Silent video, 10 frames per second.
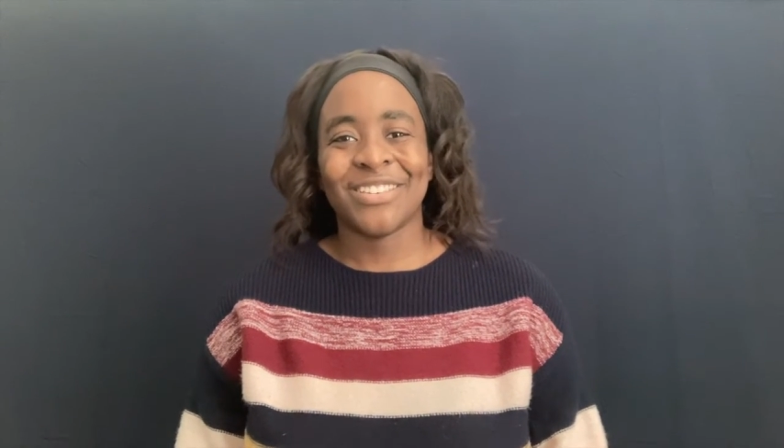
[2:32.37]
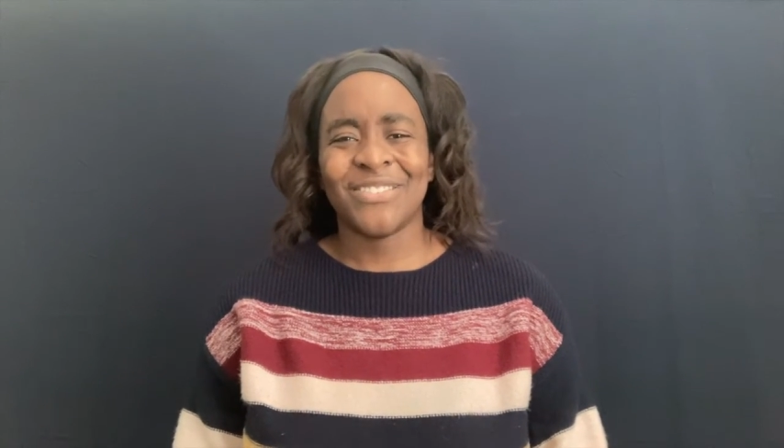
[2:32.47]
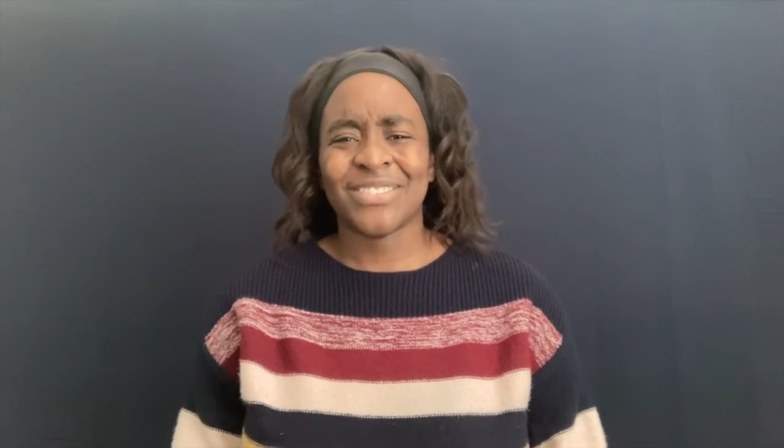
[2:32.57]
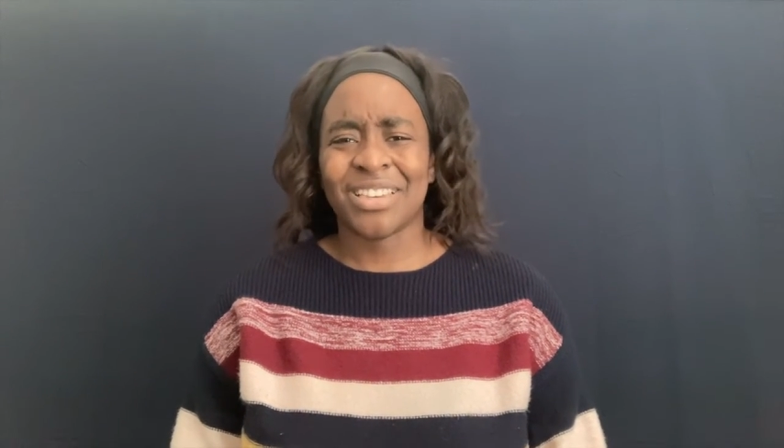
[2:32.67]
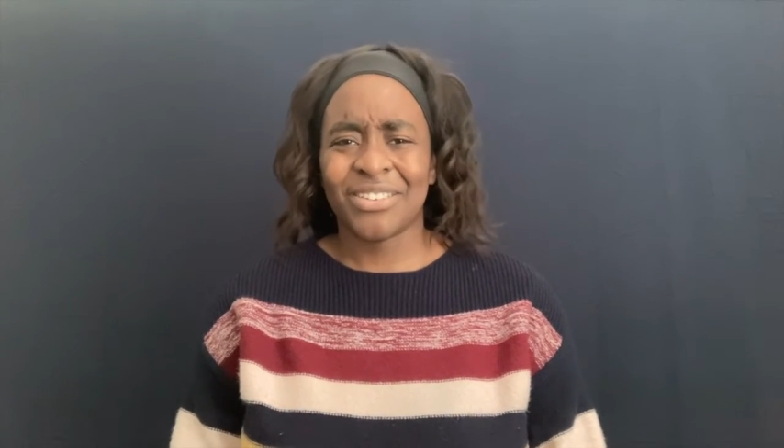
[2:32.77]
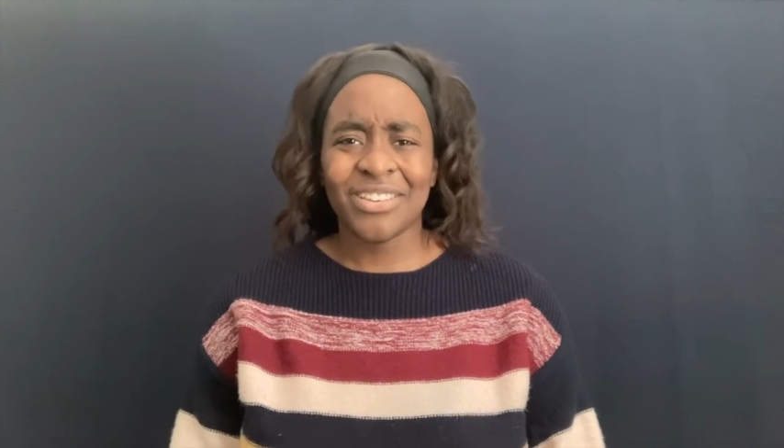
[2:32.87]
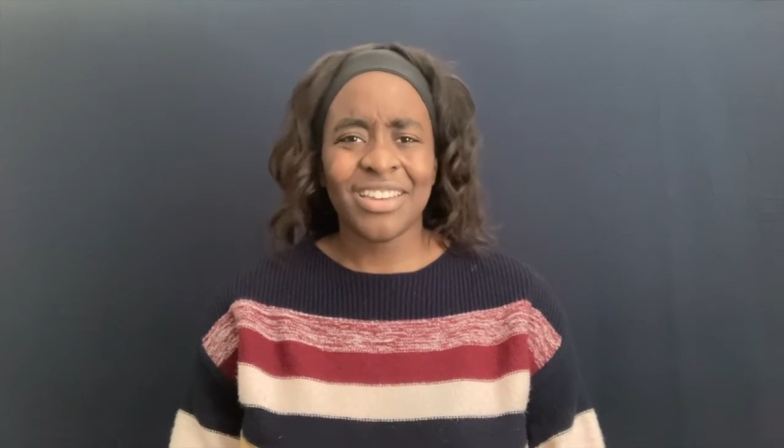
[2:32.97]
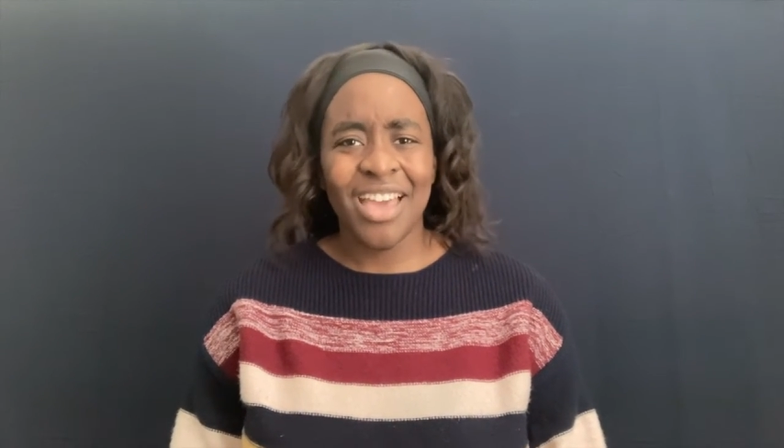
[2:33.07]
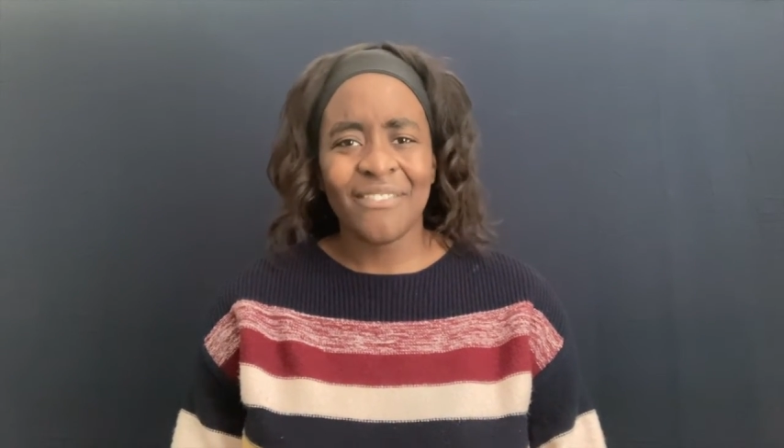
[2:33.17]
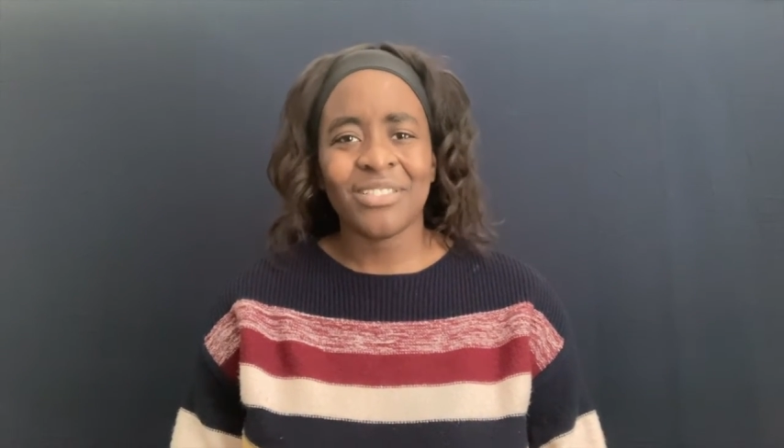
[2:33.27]
and he was like, "You're
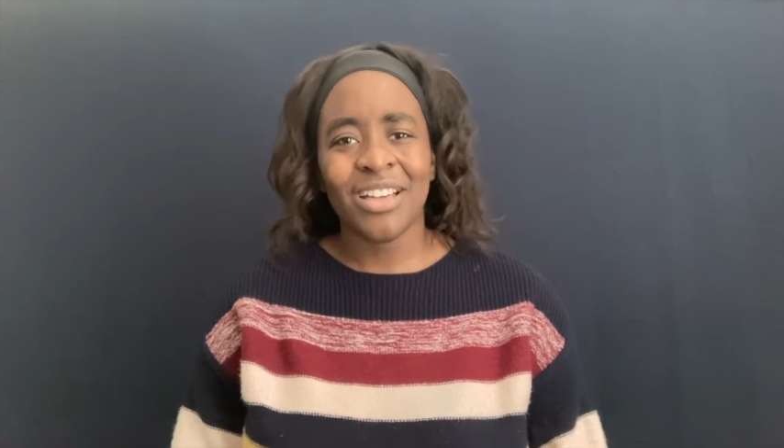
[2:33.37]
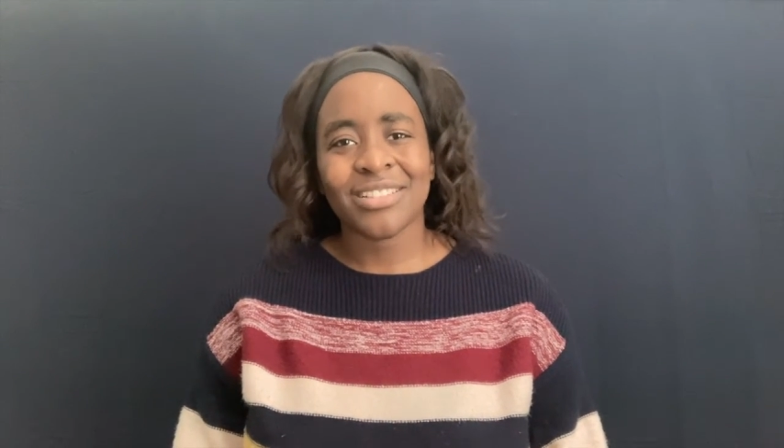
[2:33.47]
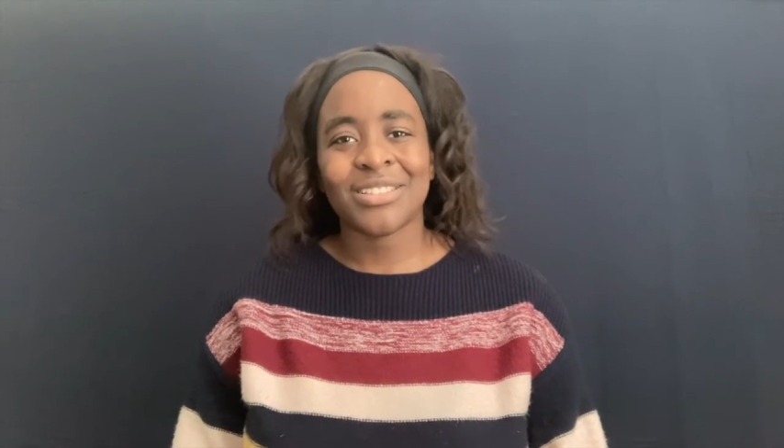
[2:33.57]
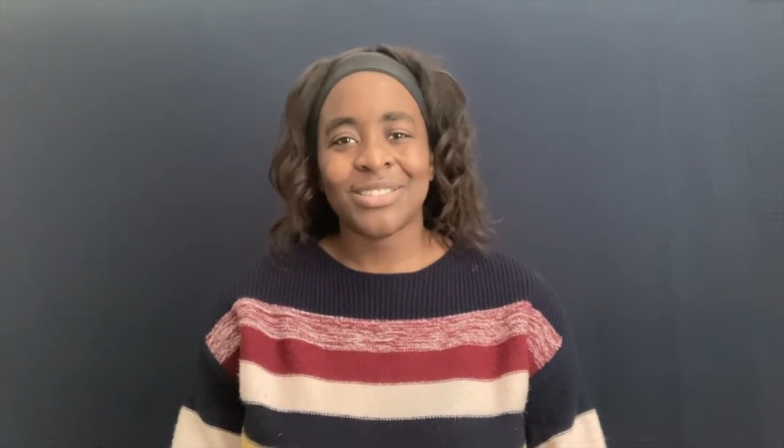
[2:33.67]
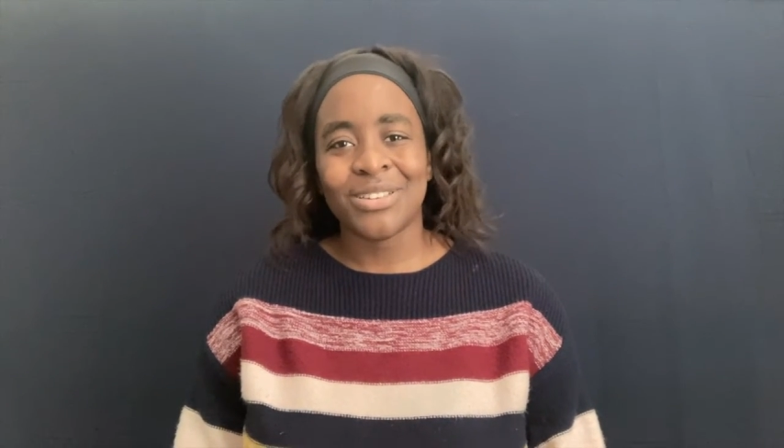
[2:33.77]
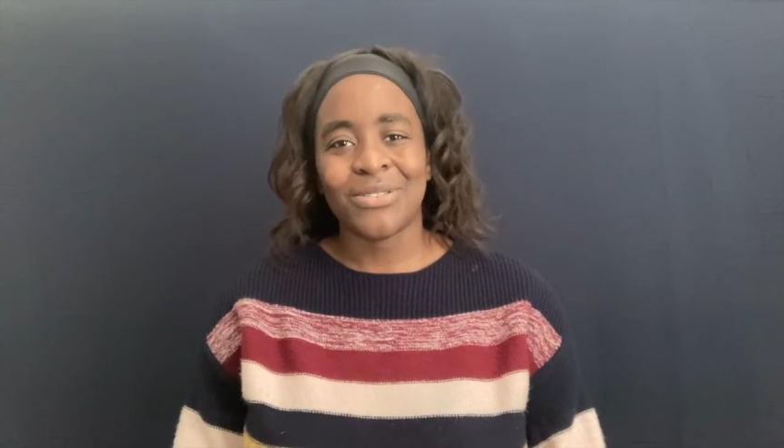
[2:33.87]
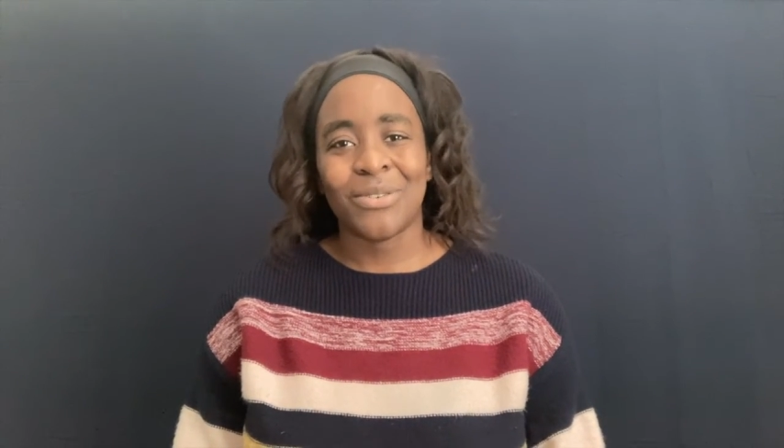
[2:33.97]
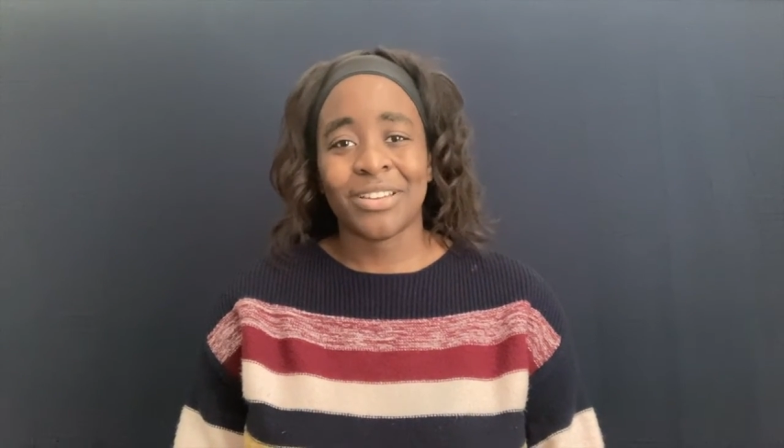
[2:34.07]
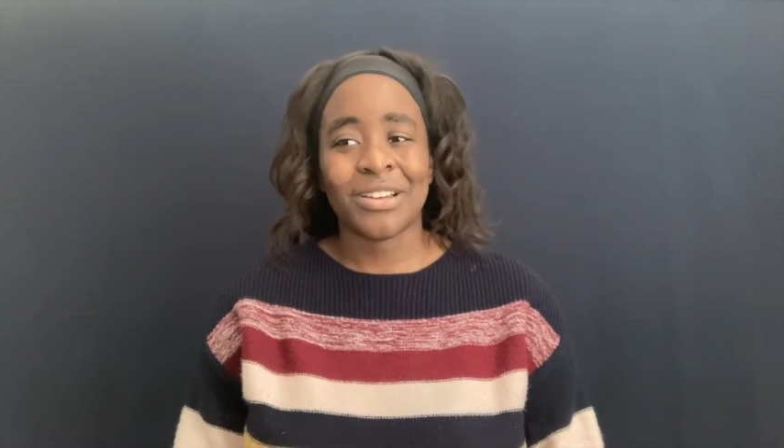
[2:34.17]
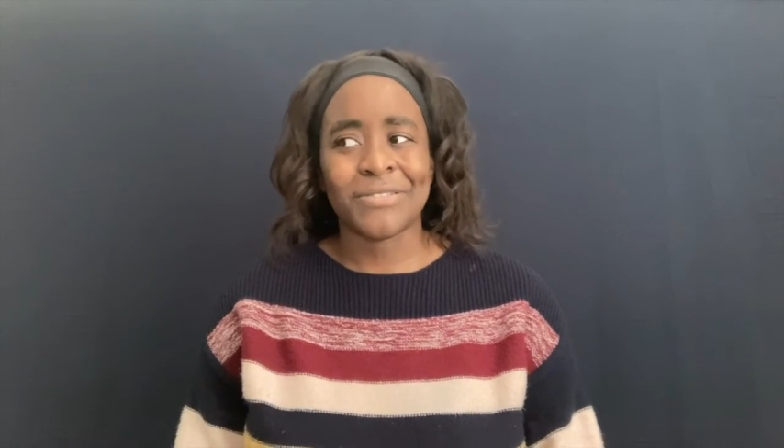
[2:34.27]
gonna have a lot to
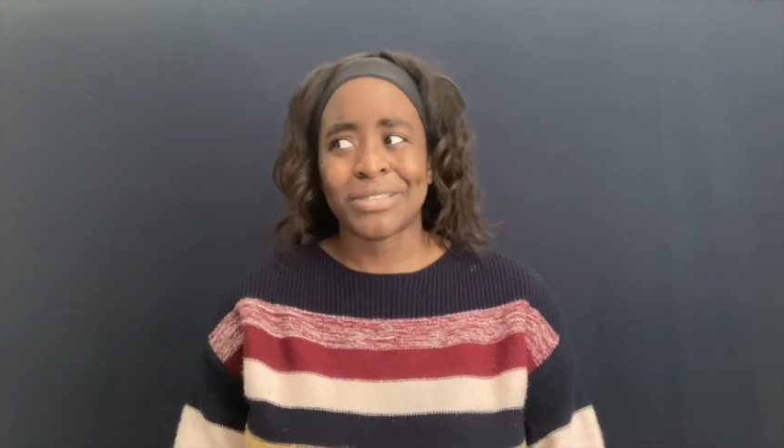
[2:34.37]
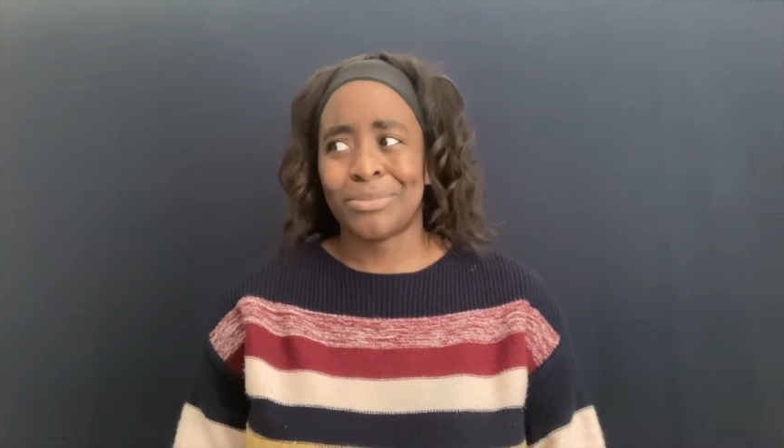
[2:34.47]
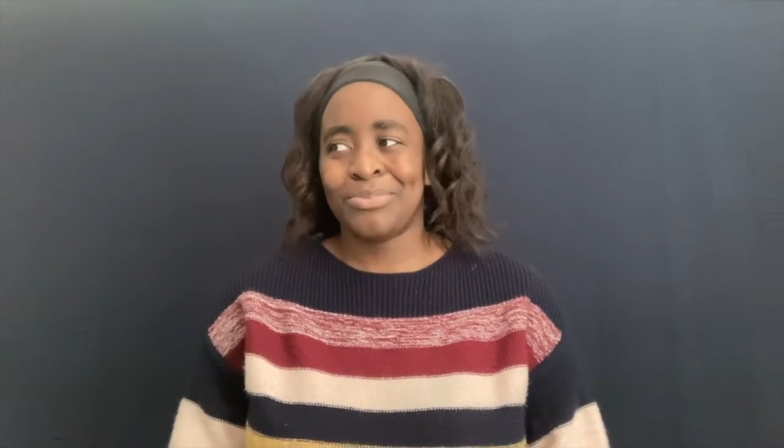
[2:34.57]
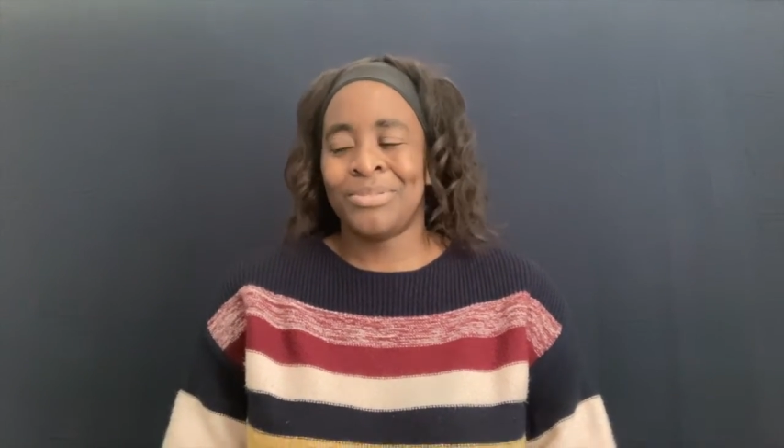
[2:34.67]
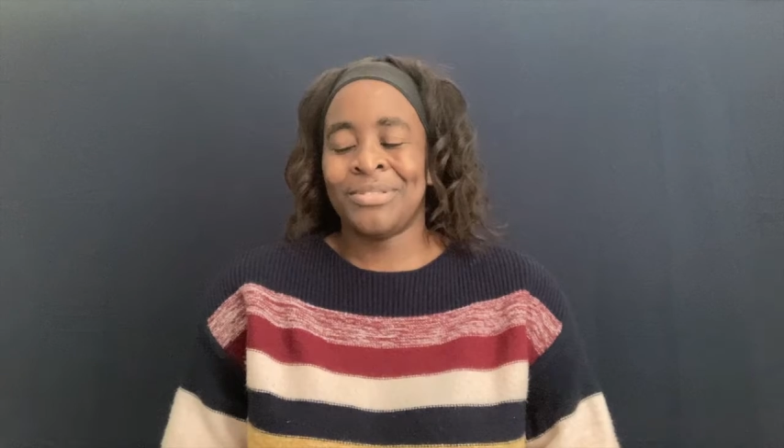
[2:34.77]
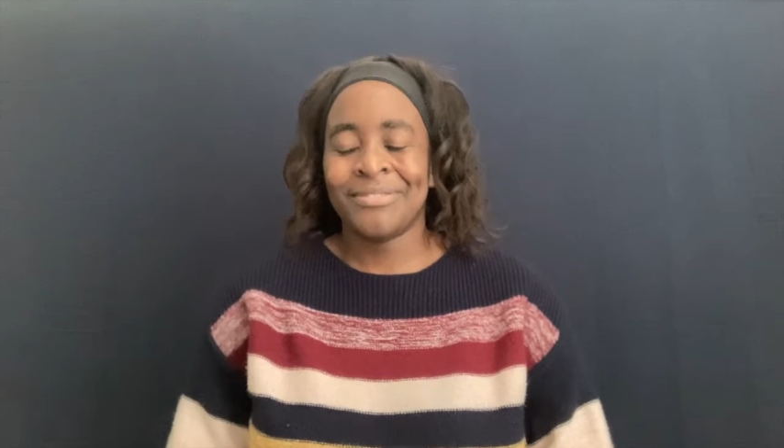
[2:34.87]
do." And I was like,